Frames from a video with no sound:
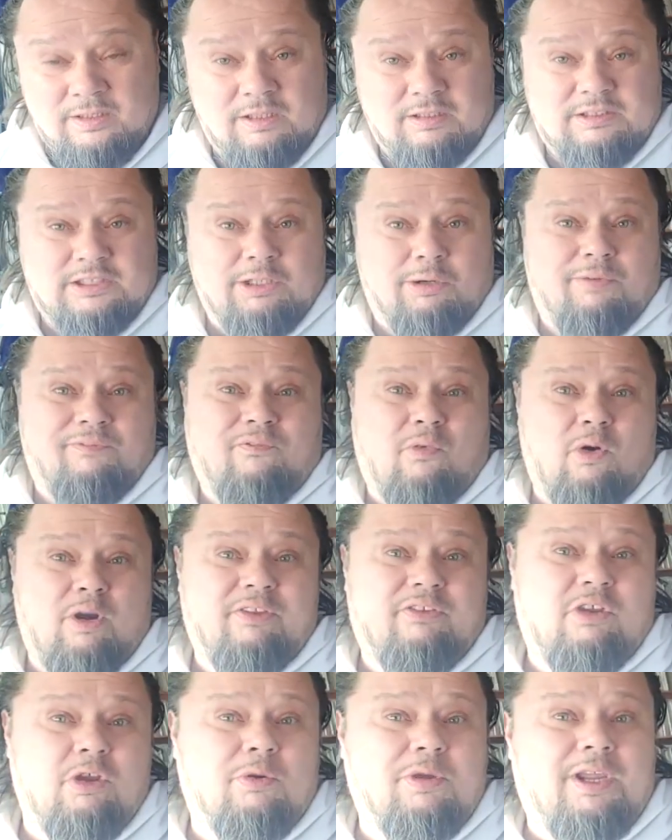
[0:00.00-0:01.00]
So in
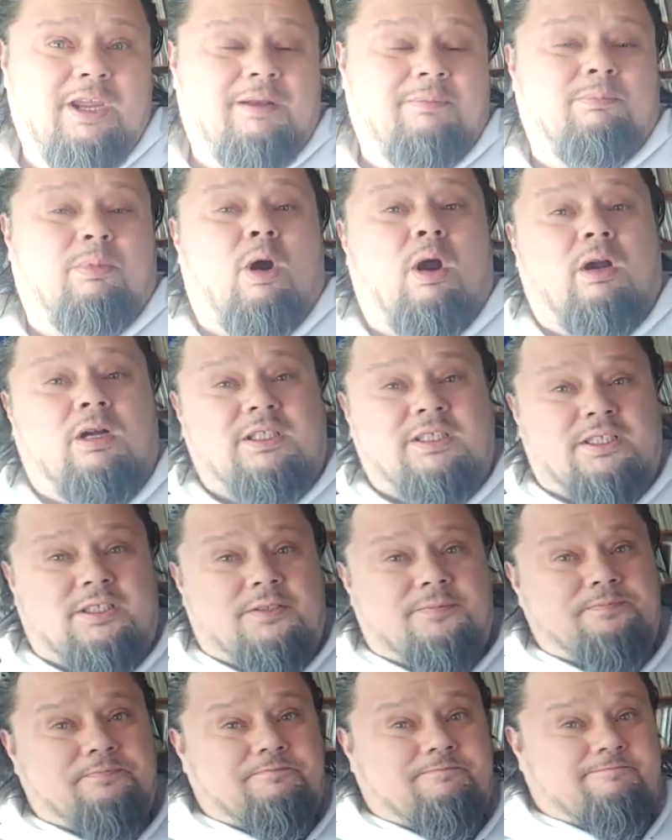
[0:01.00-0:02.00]
42, he
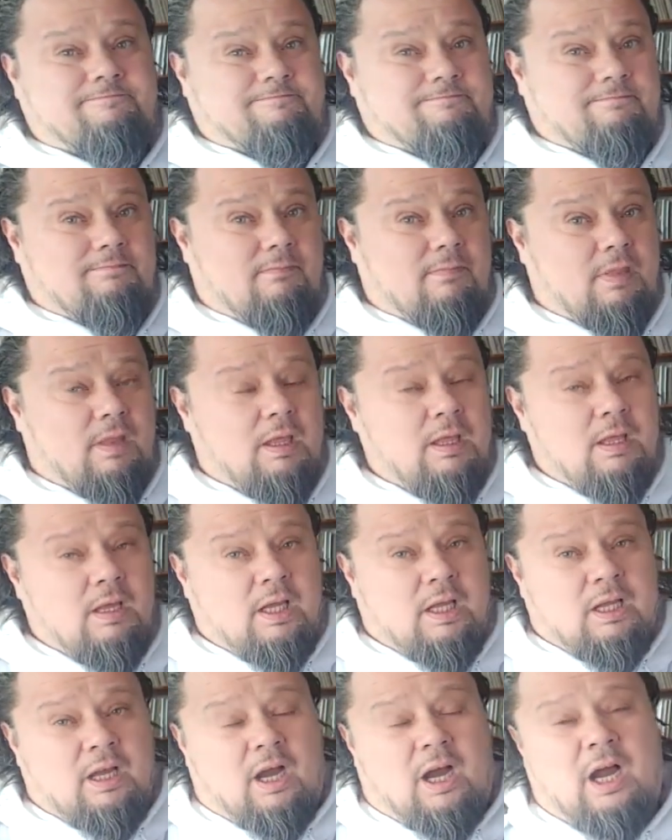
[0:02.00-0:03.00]
embarks.
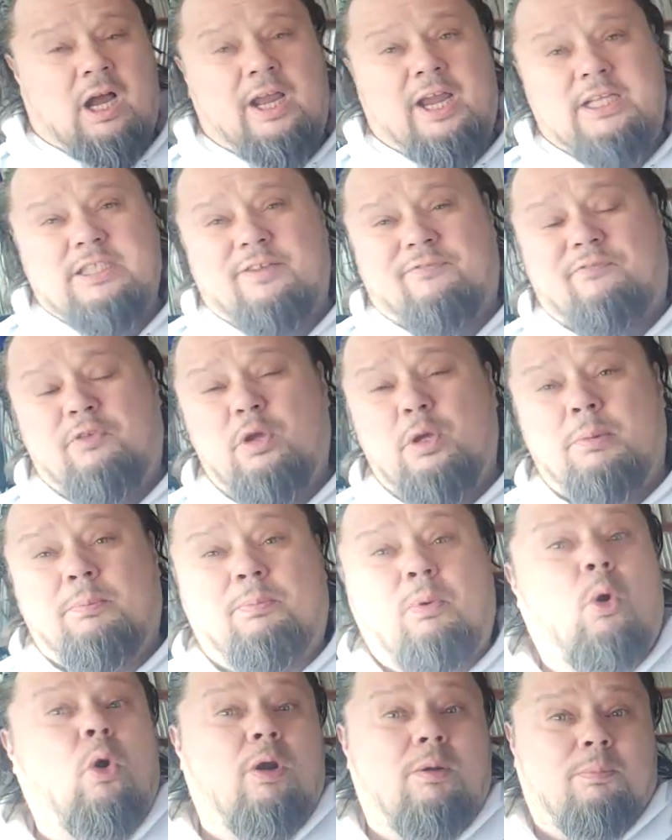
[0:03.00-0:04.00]
He has a few
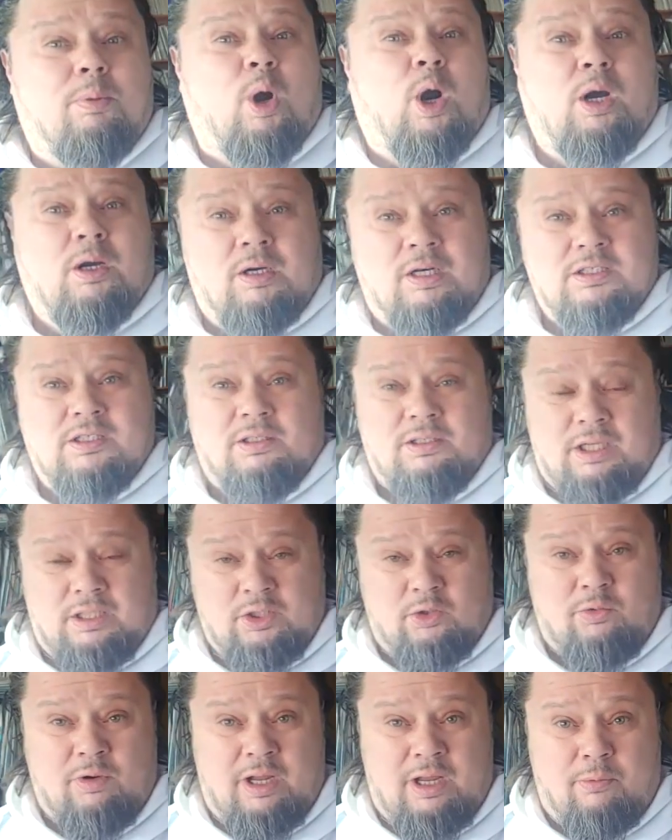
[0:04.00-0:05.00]
important partners along
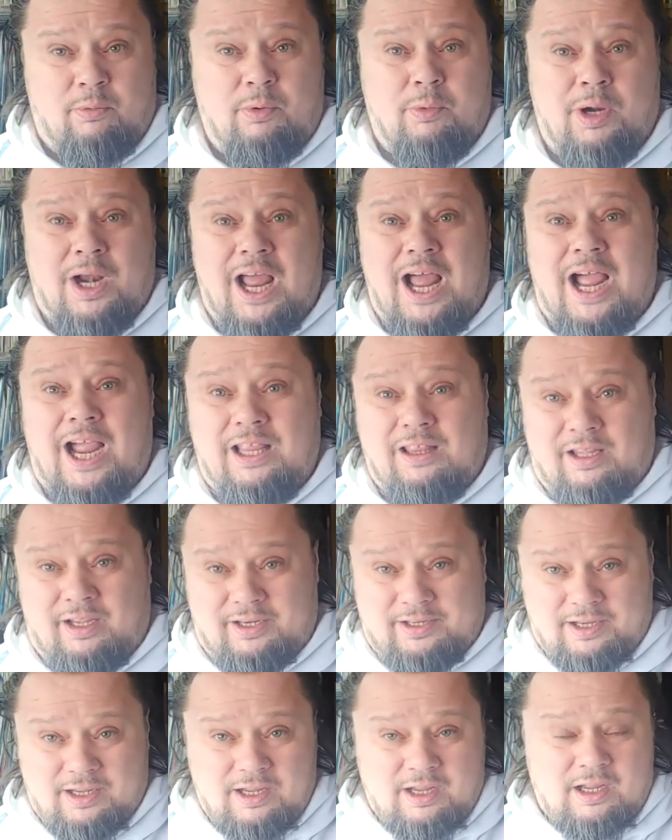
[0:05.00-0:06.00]
the way that we want to
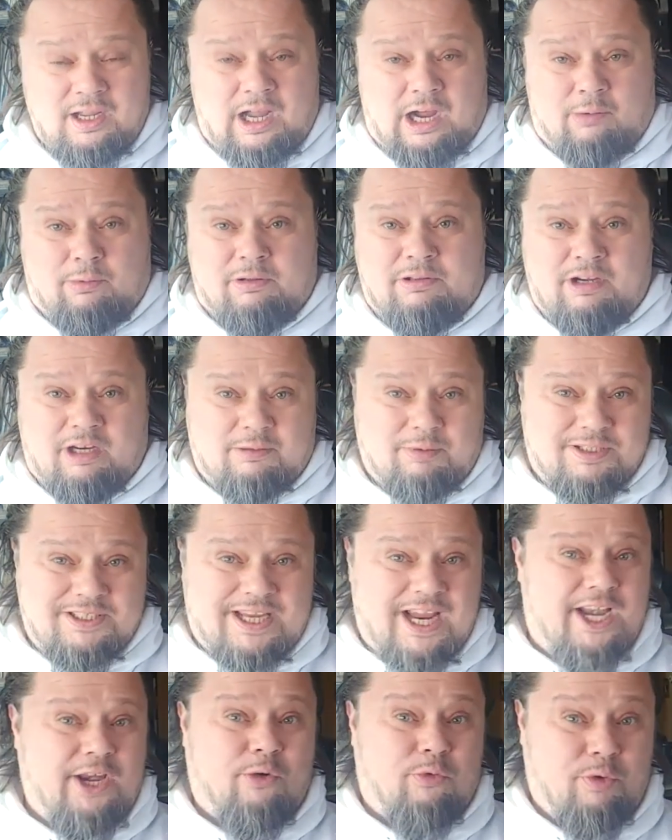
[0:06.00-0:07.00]
highlight. I want to talk about
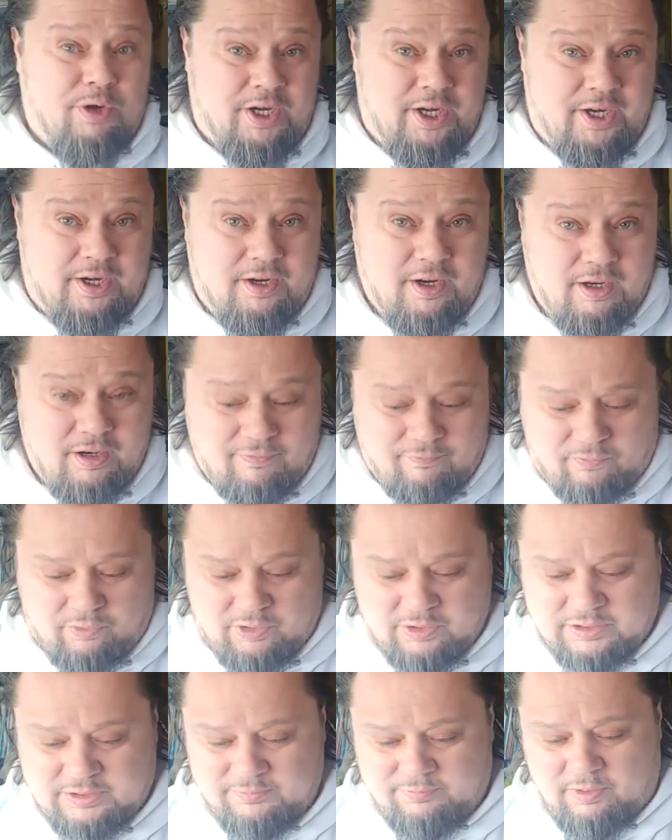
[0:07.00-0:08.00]
Teddy Rieg,
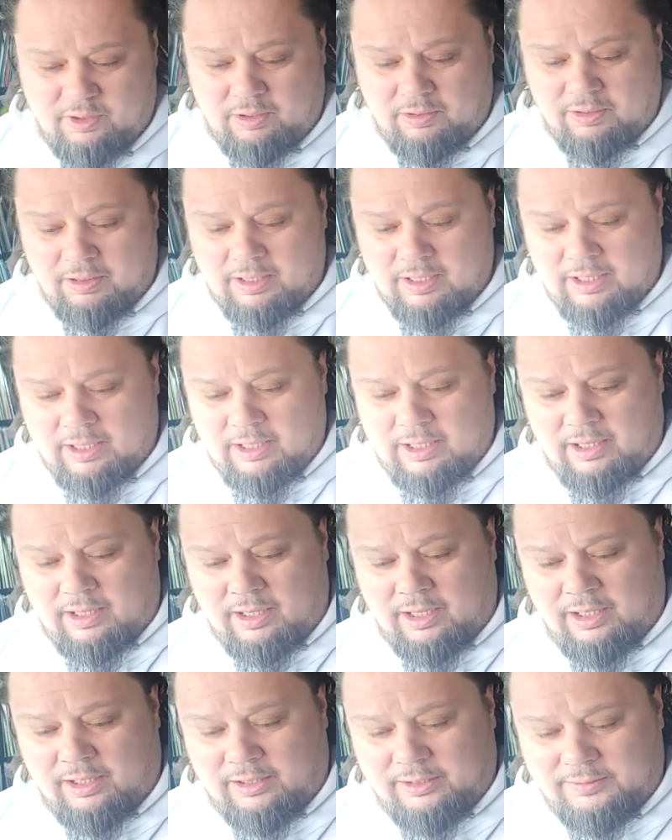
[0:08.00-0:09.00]
first of all.
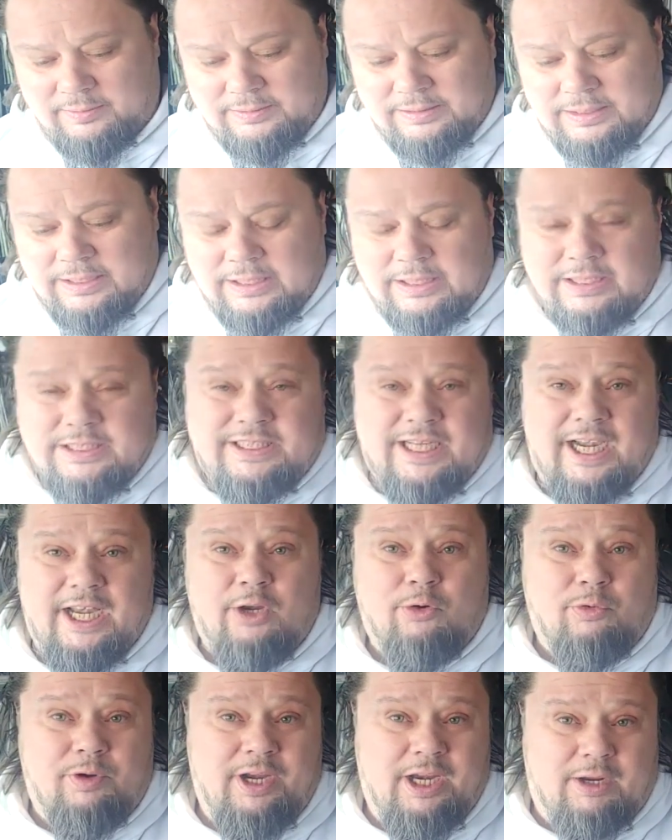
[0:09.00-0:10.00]

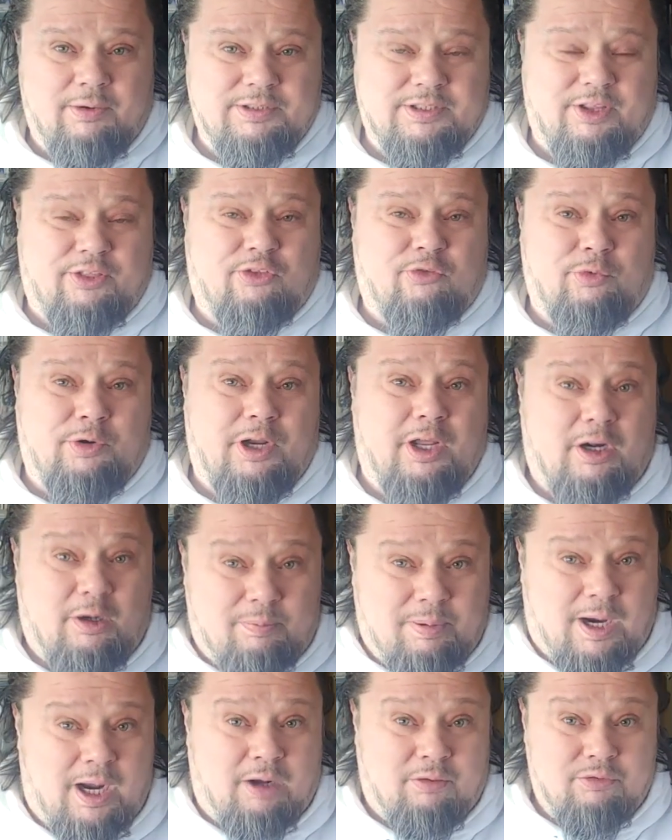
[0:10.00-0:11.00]
Teddy Rieg was a
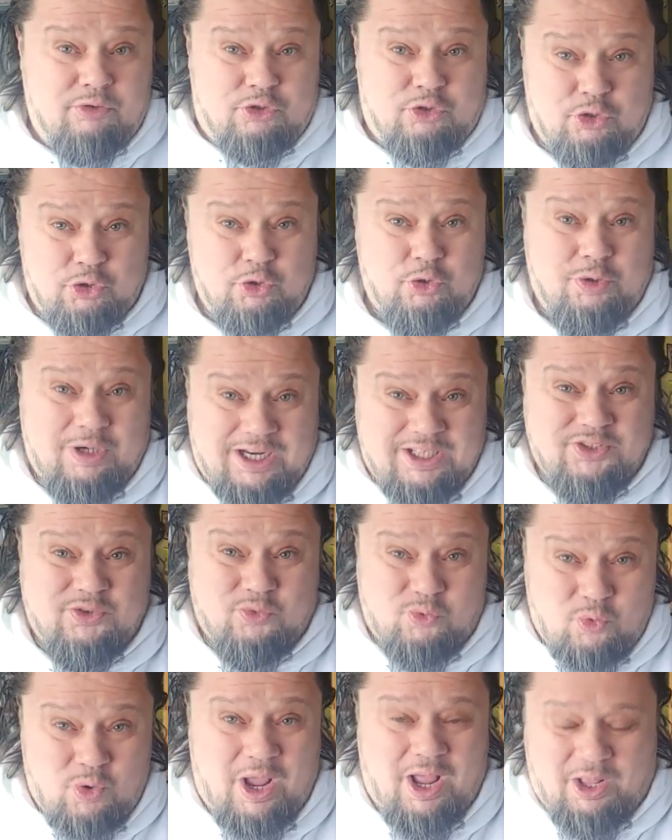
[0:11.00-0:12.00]
300-pound Jew as
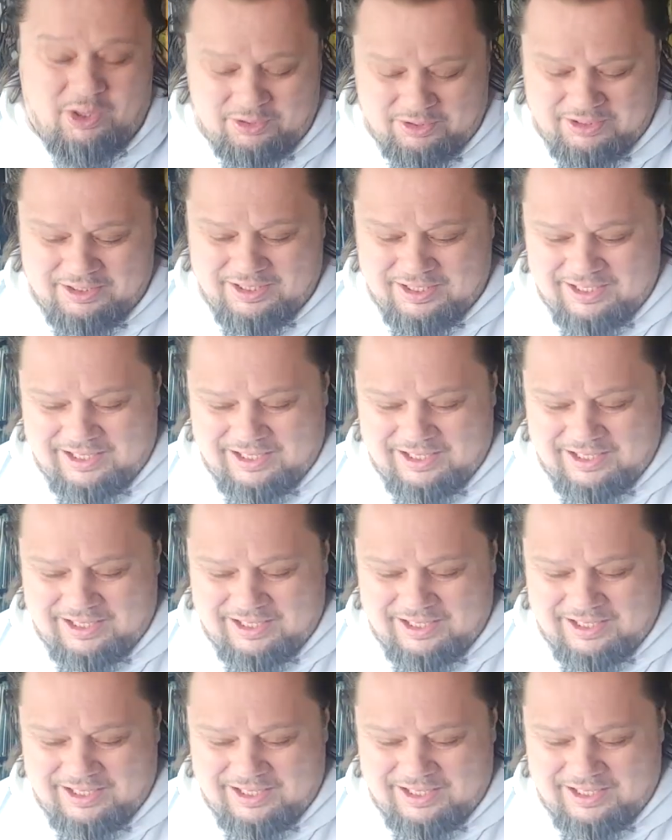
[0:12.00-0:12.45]
well.